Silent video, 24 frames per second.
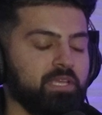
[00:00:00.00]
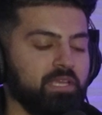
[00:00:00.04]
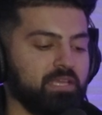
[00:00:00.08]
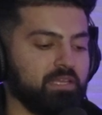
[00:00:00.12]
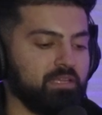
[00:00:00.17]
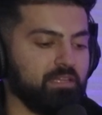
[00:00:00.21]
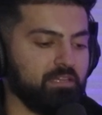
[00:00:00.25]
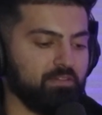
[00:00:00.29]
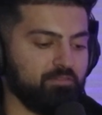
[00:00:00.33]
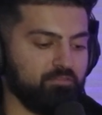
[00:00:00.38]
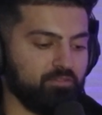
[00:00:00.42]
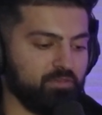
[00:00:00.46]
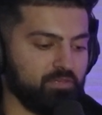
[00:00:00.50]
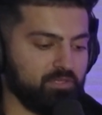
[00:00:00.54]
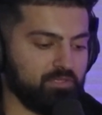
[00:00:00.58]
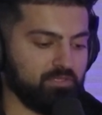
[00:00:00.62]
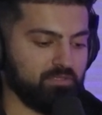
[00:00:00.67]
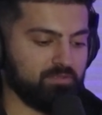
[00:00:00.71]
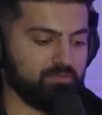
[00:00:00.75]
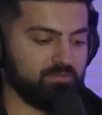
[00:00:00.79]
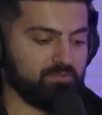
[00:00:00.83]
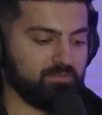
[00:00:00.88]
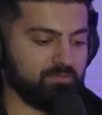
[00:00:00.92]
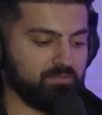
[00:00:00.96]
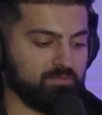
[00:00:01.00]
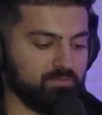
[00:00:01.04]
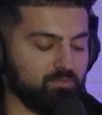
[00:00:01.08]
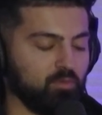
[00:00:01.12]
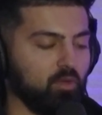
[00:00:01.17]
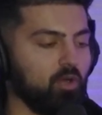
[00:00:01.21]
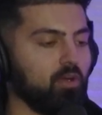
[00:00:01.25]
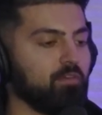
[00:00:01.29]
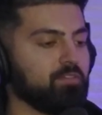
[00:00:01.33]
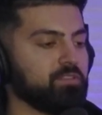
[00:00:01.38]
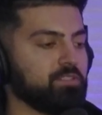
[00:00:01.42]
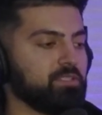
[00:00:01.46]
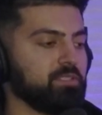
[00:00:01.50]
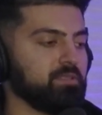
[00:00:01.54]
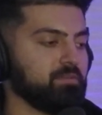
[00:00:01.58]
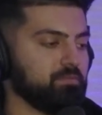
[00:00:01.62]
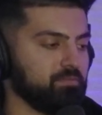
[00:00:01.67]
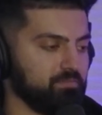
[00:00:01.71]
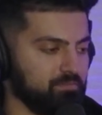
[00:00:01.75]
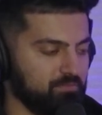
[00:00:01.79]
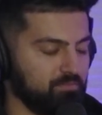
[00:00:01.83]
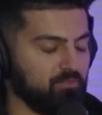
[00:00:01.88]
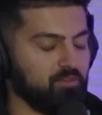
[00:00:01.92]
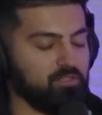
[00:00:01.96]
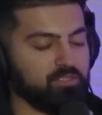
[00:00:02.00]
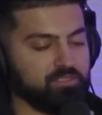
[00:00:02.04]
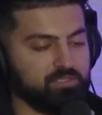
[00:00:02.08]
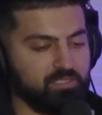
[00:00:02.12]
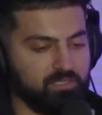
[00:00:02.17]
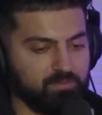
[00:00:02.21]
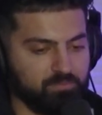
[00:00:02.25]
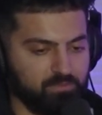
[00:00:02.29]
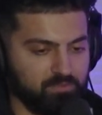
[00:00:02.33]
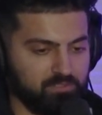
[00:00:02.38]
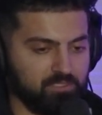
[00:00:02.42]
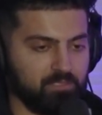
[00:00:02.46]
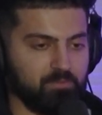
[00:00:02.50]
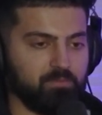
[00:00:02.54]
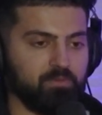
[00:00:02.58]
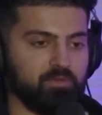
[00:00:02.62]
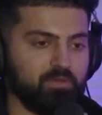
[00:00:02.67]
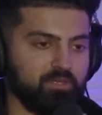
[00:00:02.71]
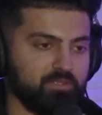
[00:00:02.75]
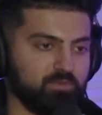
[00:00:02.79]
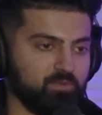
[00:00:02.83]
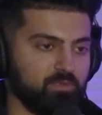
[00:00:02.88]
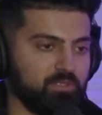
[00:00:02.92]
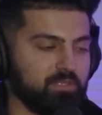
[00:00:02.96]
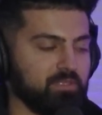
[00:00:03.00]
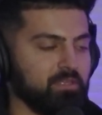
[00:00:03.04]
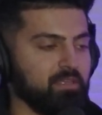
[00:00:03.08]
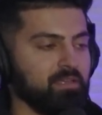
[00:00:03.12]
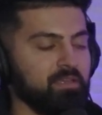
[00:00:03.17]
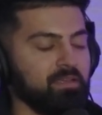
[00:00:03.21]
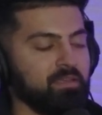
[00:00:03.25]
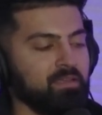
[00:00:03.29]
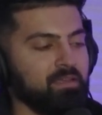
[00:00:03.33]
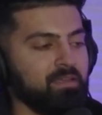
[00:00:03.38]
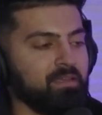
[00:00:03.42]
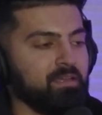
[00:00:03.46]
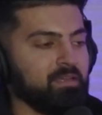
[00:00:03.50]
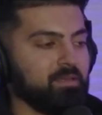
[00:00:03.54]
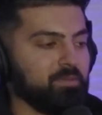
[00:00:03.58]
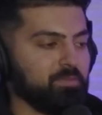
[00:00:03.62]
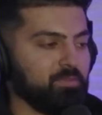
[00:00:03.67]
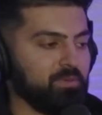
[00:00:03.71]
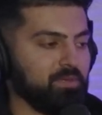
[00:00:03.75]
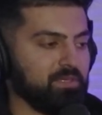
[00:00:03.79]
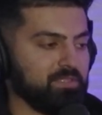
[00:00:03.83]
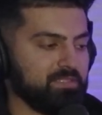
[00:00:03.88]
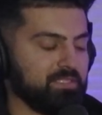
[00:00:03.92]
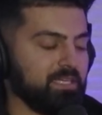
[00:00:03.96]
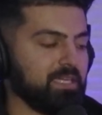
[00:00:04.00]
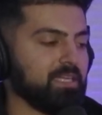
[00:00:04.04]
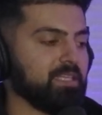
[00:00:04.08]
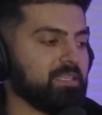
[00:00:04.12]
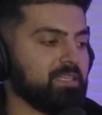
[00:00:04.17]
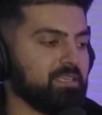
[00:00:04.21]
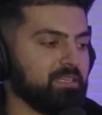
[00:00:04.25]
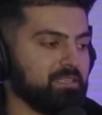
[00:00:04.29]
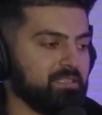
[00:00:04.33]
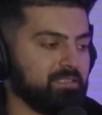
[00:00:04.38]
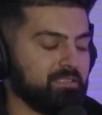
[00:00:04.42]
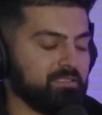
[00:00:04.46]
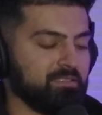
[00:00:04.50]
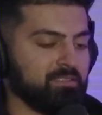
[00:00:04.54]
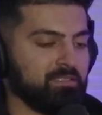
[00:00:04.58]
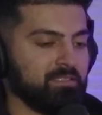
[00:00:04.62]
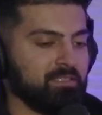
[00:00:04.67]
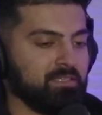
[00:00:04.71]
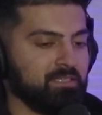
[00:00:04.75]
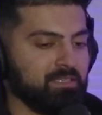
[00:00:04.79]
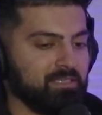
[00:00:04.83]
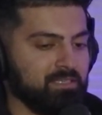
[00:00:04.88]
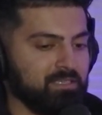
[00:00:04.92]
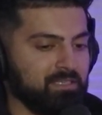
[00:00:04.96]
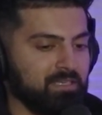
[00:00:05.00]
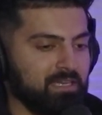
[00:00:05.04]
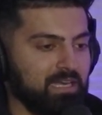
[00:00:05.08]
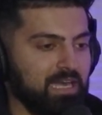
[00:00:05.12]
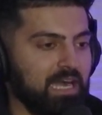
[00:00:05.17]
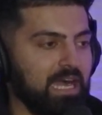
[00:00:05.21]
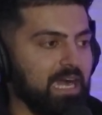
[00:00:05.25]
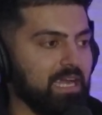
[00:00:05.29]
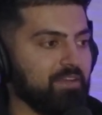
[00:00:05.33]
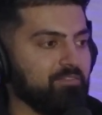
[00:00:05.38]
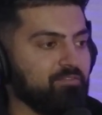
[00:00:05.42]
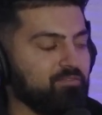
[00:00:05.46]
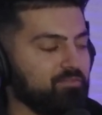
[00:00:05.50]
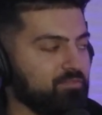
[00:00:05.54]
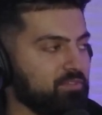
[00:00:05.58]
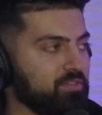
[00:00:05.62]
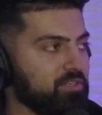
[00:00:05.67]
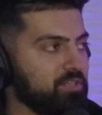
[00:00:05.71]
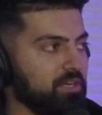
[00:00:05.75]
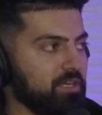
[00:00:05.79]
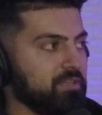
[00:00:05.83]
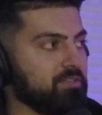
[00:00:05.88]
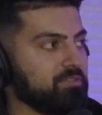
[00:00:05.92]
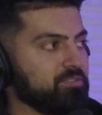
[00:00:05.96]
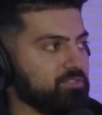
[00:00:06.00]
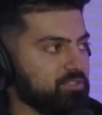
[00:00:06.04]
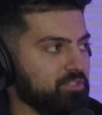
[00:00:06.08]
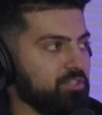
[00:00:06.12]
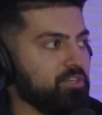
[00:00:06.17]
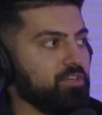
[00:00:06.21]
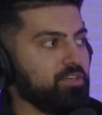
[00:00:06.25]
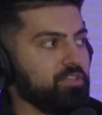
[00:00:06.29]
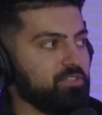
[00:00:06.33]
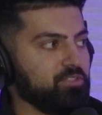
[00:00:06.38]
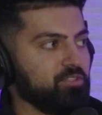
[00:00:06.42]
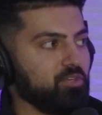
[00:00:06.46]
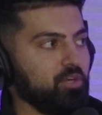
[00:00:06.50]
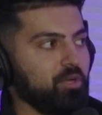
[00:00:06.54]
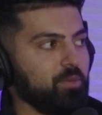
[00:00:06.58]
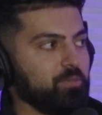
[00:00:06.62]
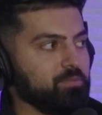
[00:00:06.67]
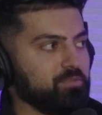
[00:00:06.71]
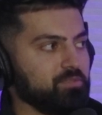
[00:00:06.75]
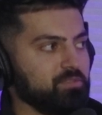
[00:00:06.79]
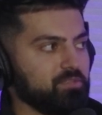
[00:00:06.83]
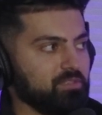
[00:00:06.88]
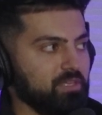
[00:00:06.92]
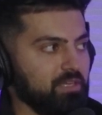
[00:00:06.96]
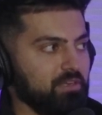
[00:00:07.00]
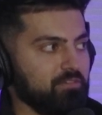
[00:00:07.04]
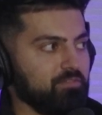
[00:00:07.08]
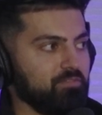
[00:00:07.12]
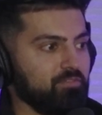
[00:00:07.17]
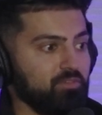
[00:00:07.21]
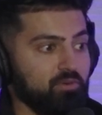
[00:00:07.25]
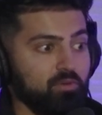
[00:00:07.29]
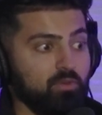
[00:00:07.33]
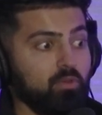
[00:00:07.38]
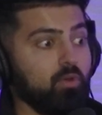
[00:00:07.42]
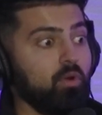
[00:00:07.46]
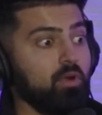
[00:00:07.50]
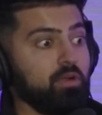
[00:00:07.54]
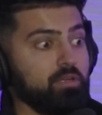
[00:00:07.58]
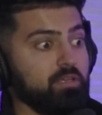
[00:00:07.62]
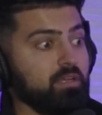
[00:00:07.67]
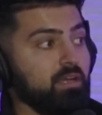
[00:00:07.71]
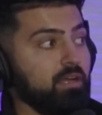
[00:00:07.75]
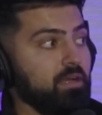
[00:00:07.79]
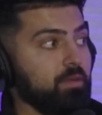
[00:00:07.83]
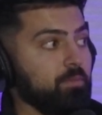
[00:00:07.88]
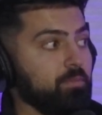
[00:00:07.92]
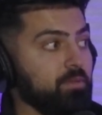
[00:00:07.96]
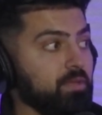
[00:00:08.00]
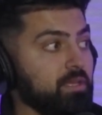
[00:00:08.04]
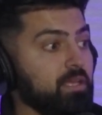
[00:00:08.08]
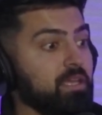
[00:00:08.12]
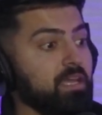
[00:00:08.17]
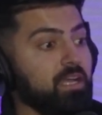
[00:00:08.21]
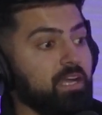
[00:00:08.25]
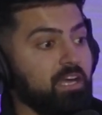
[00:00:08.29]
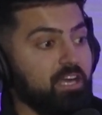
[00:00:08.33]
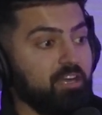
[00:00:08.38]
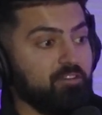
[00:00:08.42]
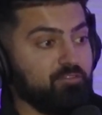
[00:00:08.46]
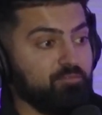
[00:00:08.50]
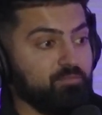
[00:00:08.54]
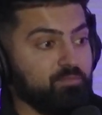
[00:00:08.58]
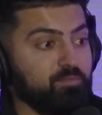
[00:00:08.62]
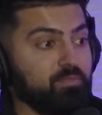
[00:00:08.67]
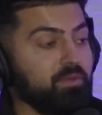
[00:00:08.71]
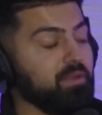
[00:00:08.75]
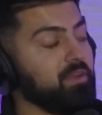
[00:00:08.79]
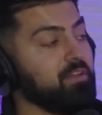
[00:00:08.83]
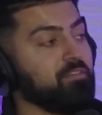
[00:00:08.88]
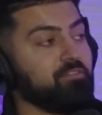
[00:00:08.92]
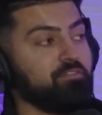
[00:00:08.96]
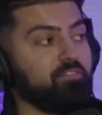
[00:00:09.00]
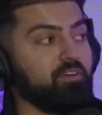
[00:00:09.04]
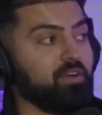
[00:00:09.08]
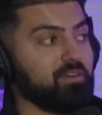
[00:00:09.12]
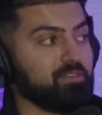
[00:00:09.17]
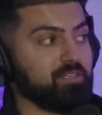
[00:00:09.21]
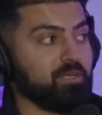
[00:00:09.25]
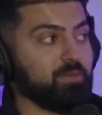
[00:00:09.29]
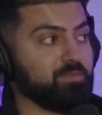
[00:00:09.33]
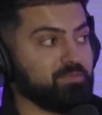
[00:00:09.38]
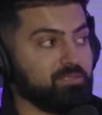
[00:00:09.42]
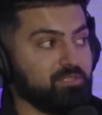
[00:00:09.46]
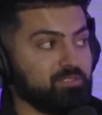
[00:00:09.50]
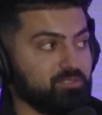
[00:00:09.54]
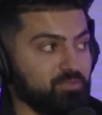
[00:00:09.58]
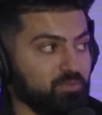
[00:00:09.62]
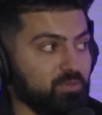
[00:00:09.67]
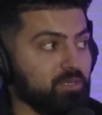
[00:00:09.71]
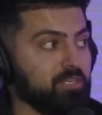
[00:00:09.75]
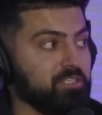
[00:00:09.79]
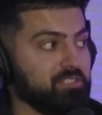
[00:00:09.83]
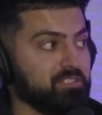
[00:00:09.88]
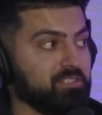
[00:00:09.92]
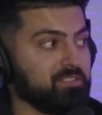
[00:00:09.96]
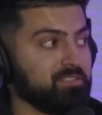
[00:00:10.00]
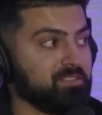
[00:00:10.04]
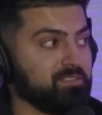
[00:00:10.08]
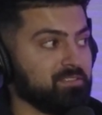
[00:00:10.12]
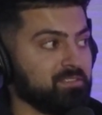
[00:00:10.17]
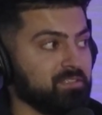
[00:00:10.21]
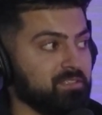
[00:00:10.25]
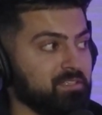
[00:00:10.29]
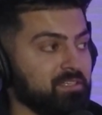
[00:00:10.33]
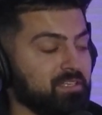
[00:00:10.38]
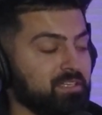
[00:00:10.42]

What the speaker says: it hit different because, well, obviously first thing, Punjabi rights one thing. But second thing is, I've done security jobs like for a long time. I've been in fucked up situations.